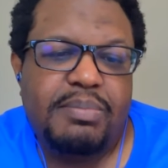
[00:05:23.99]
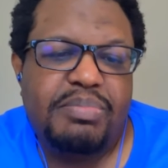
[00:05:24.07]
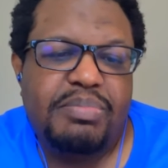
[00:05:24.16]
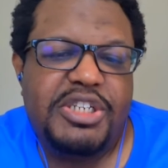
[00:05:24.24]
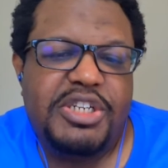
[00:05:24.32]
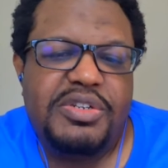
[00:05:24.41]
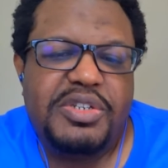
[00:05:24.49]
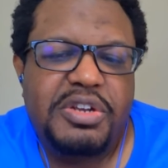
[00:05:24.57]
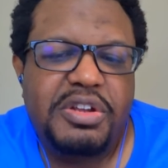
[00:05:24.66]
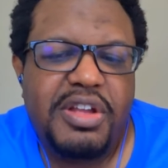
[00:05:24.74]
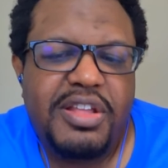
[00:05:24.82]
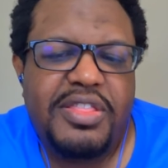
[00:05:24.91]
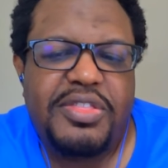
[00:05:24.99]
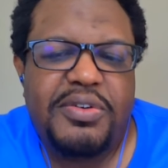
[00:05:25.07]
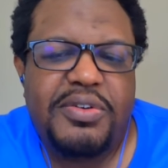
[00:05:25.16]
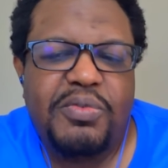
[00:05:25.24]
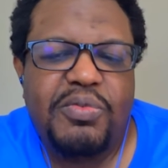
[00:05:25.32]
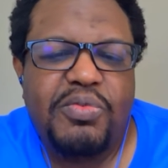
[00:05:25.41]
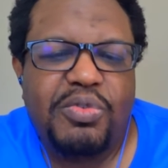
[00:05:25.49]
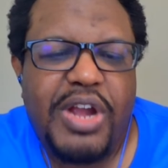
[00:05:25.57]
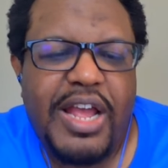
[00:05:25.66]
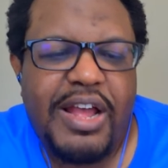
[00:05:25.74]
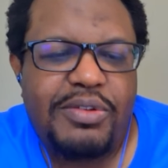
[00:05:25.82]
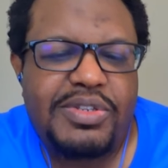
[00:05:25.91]
But you took the
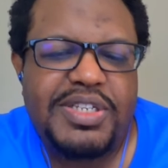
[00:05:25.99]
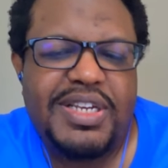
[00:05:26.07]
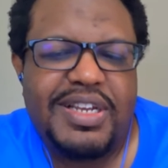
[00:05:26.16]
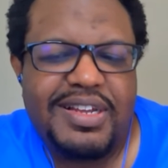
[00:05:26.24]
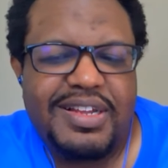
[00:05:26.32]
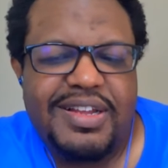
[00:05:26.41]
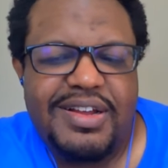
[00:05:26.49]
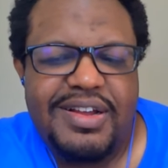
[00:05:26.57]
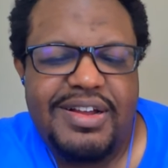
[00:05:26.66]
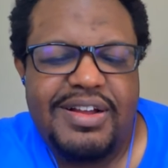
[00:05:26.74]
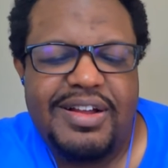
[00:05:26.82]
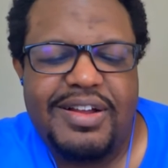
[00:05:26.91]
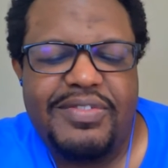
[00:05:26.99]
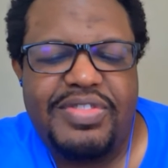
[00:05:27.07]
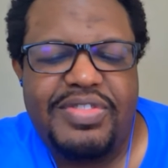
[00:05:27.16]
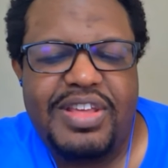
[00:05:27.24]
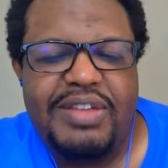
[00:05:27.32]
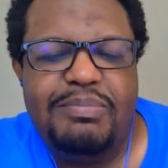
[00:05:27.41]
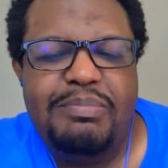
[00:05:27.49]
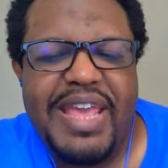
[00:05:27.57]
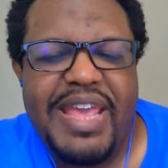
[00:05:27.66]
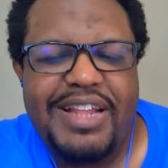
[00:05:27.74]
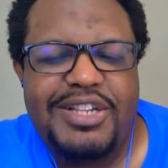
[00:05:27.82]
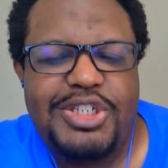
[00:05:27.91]
route of the
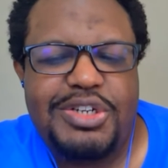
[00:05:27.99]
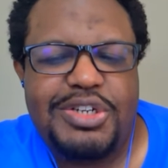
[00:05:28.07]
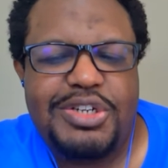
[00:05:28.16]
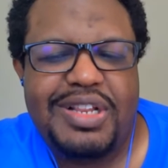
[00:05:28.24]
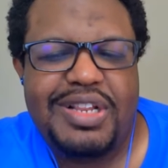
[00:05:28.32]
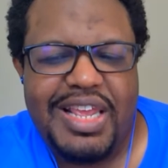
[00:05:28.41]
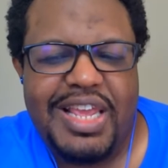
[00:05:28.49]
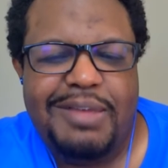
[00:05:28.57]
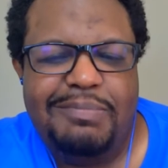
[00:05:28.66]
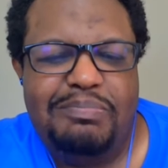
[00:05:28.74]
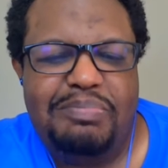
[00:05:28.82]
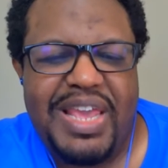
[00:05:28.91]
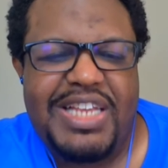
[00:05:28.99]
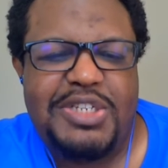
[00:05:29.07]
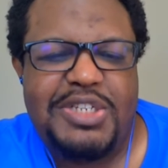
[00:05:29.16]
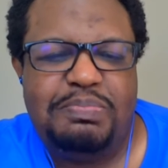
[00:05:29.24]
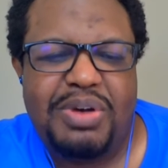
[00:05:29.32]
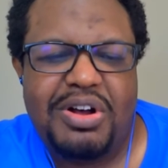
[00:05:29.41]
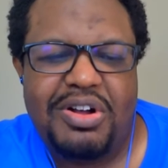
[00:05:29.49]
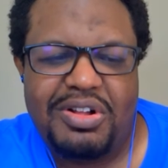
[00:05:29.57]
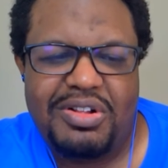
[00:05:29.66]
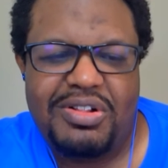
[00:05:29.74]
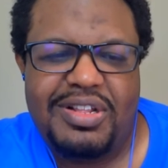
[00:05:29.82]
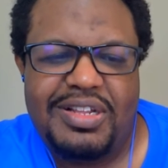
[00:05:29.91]
Major League
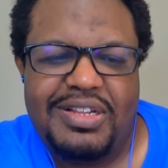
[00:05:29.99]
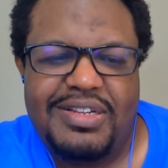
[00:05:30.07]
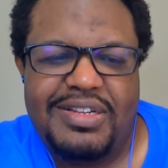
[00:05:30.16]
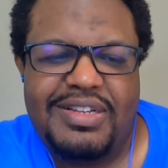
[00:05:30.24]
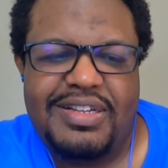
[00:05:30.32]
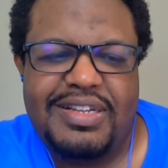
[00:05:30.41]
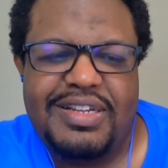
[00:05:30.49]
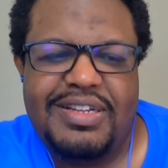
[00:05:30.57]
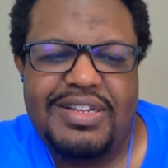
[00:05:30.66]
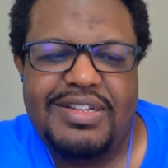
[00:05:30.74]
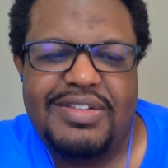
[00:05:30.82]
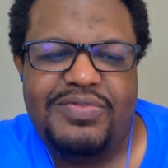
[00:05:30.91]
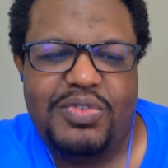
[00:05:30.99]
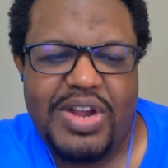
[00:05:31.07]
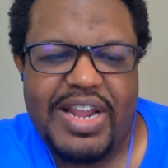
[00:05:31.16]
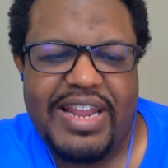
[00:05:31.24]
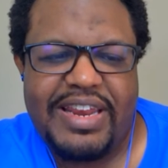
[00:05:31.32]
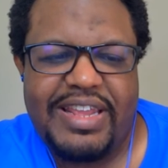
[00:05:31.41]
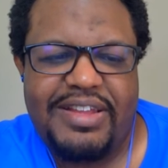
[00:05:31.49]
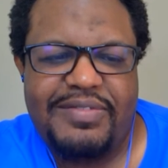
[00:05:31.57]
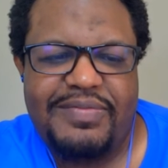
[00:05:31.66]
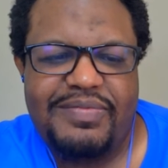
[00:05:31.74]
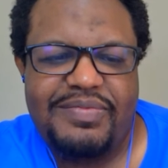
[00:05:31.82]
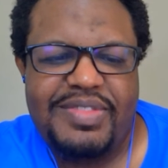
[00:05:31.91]
Baseball variety.
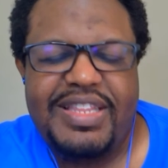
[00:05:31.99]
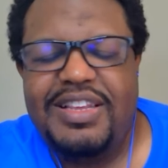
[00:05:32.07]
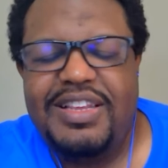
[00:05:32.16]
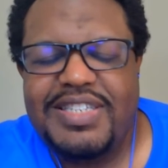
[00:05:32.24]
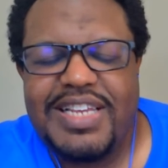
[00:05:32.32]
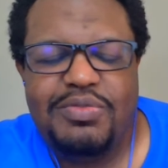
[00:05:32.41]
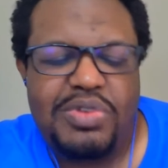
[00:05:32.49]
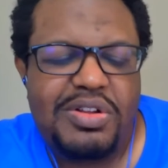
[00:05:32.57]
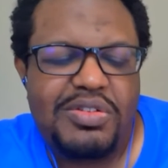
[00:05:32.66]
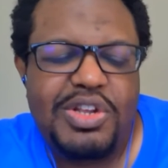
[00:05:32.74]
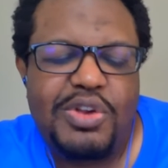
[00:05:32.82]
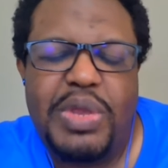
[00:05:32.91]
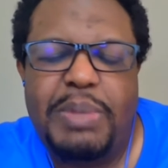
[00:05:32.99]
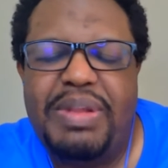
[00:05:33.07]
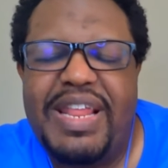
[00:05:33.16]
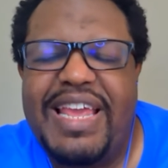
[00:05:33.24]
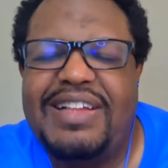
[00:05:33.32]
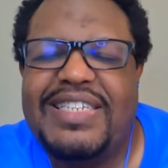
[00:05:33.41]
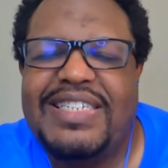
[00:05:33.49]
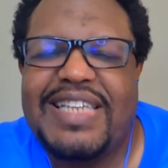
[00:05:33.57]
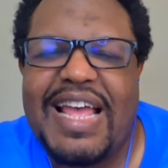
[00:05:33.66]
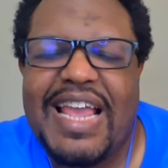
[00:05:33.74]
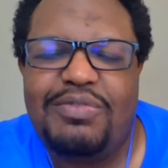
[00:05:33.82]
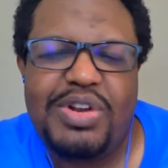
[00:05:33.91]
And you say, well, we play
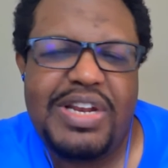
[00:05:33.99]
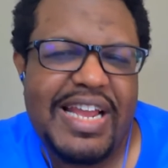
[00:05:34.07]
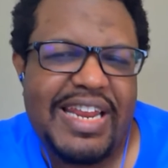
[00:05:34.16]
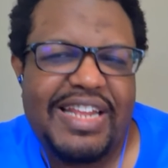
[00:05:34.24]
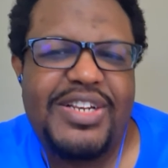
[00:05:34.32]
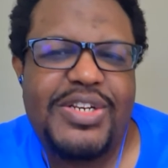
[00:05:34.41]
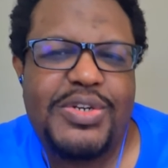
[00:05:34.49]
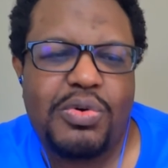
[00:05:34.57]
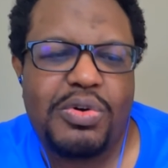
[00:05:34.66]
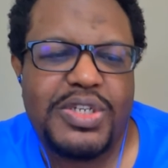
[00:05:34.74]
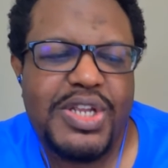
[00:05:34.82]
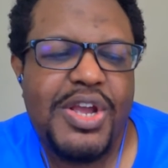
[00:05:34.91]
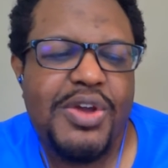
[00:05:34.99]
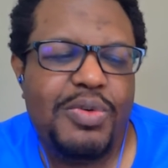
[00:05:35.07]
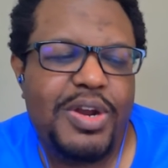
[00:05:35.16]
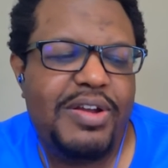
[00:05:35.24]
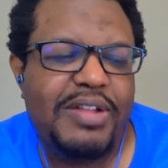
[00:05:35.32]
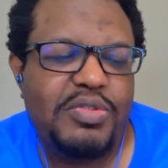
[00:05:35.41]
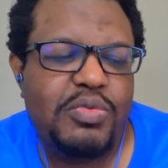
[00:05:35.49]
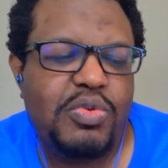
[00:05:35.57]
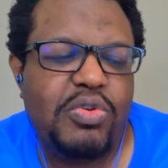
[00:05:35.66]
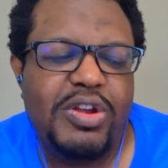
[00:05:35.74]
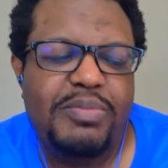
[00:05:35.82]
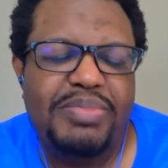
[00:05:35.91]
outside. We're not indoors. We don't have to
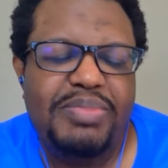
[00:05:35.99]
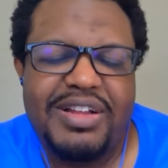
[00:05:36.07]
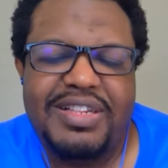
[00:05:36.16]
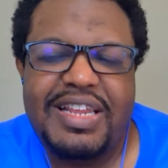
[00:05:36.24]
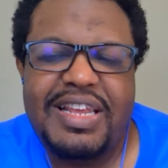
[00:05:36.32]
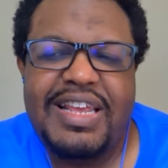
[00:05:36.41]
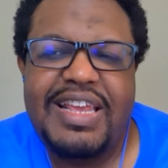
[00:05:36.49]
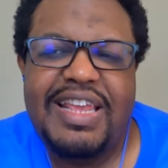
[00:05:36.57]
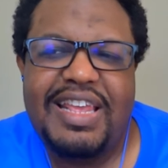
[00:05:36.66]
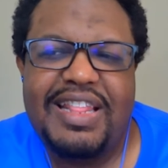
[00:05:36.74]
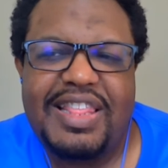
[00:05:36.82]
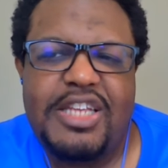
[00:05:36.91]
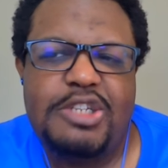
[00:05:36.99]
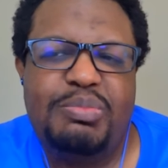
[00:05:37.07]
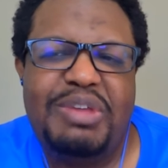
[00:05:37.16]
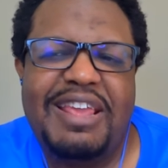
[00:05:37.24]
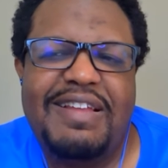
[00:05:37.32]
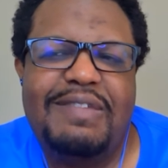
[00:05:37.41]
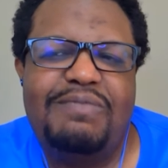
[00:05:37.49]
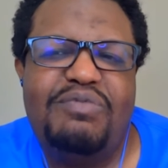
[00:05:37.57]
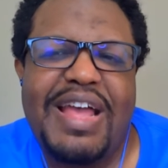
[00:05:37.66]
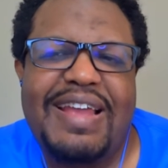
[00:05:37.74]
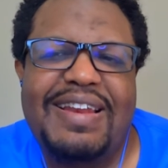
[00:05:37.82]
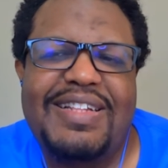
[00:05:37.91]
worry about things being
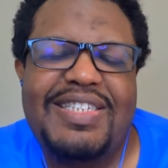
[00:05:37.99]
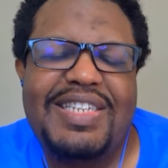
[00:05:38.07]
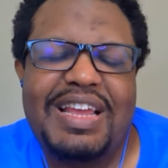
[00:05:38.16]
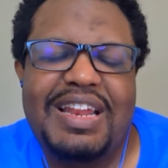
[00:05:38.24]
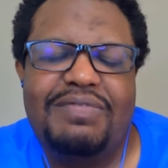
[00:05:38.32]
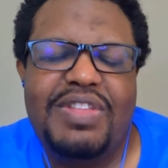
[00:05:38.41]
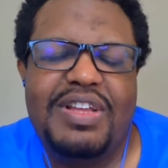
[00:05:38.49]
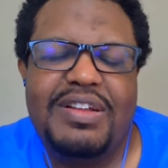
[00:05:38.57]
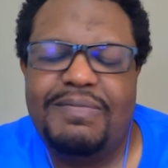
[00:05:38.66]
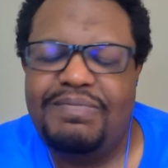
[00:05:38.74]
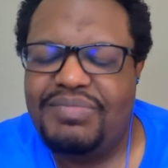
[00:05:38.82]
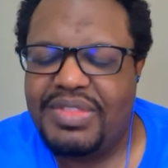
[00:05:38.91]
confined inside of the